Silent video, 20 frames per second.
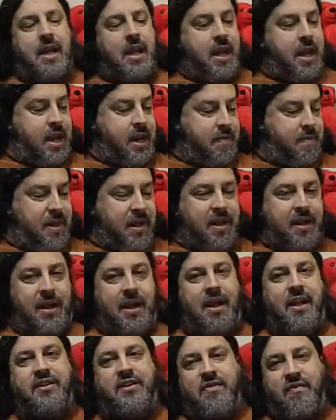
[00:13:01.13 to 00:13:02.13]
And
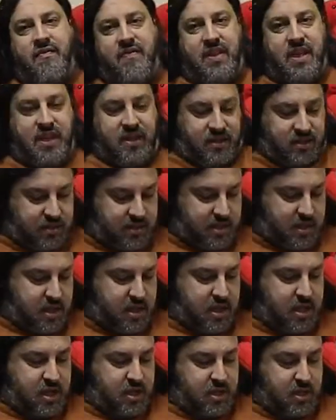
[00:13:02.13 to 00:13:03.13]
because of this,
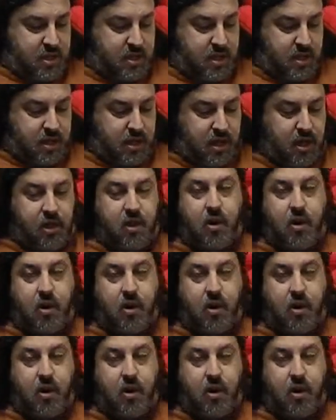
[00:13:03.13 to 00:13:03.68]
uh,